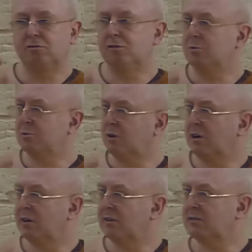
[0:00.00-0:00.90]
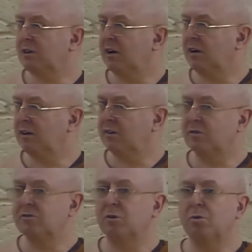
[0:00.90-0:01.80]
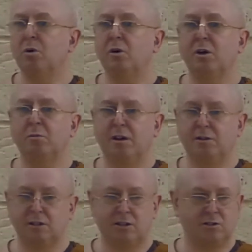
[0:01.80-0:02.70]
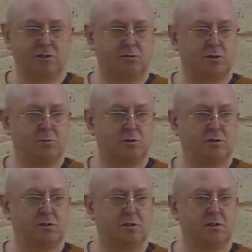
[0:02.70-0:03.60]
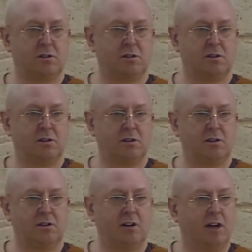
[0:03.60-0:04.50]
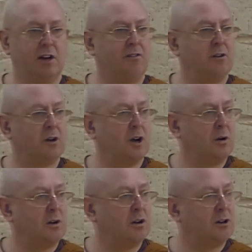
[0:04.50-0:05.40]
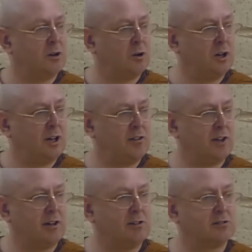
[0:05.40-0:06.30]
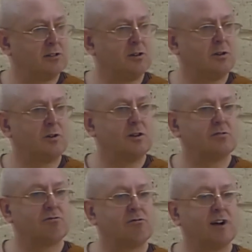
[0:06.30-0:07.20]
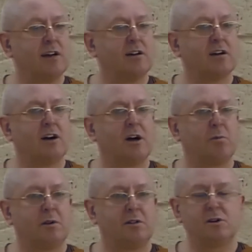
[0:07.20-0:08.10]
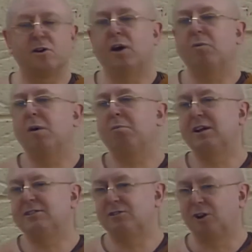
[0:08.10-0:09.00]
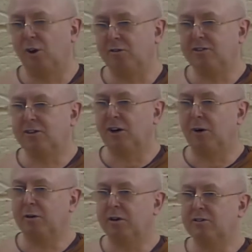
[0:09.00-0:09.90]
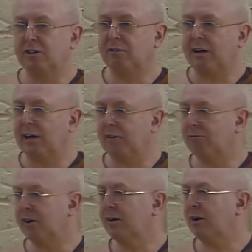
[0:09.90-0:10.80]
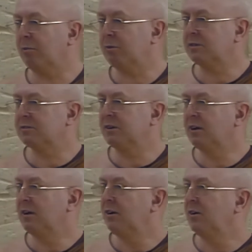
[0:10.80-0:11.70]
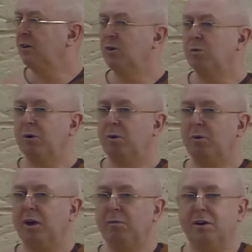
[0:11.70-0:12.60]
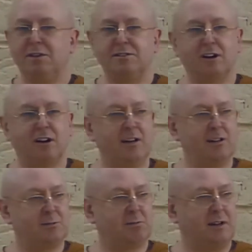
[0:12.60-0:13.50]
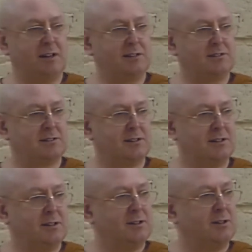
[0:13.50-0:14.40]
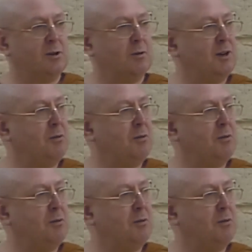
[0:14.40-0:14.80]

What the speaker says: rooms on either side here. Those are the walking meditation rooms. And if you go and look in there, you see all these red carpets. Okay, one place is an orange carpet because they ran out of red carpets. But when we designed this place, we